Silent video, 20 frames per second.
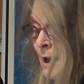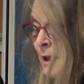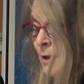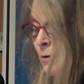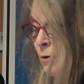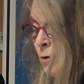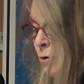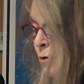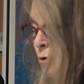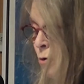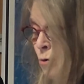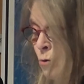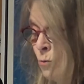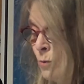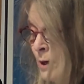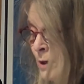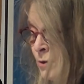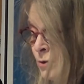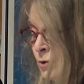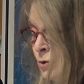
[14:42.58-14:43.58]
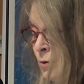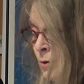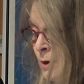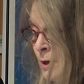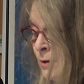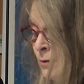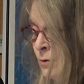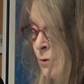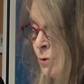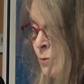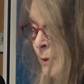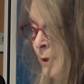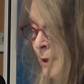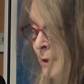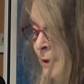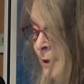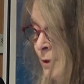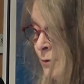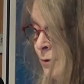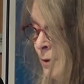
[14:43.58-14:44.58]
And oh, what joy those
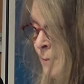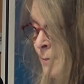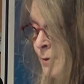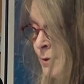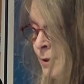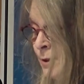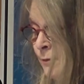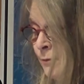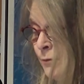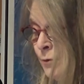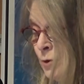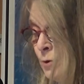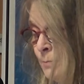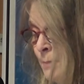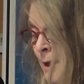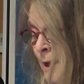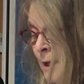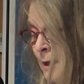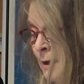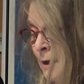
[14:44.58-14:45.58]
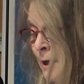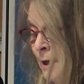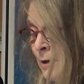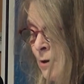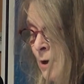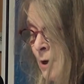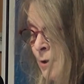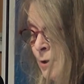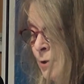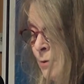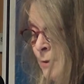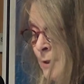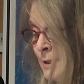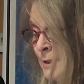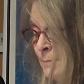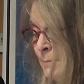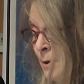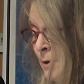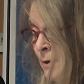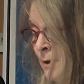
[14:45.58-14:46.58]
weekly trips to the food bank I got to
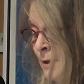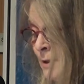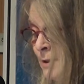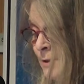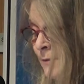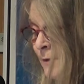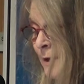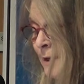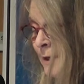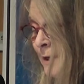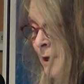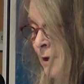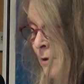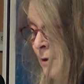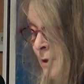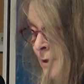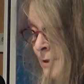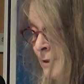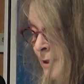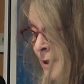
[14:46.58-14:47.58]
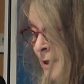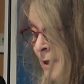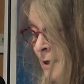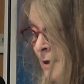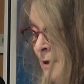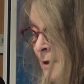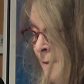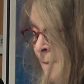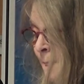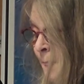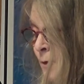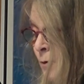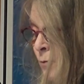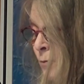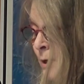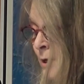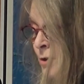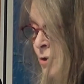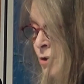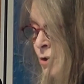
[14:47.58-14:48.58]
experience vicariously,
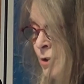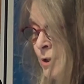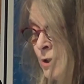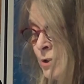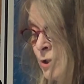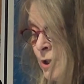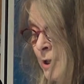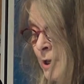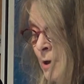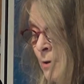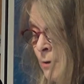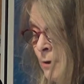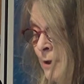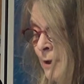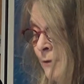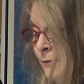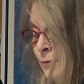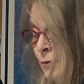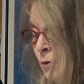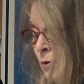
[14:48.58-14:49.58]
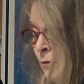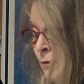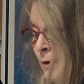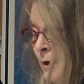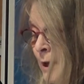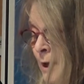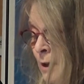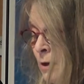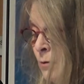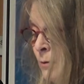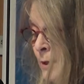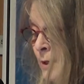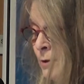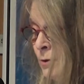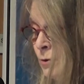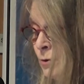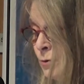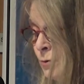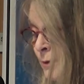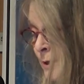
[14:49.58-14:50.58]
the rich dishing out leftover
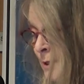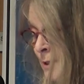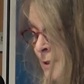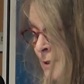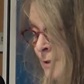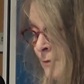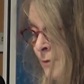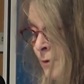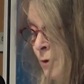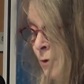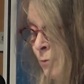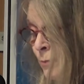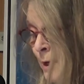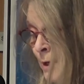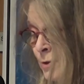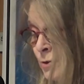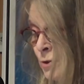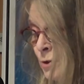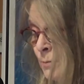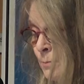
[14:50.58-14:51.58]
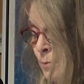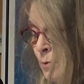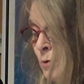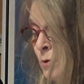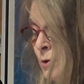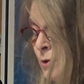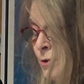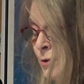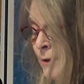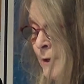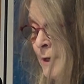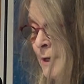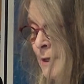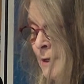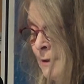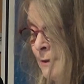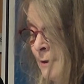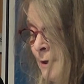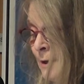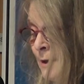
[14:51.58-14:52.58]
Halloween treats for the wretched poor to
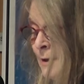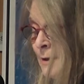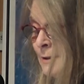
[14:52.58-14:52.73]
eat.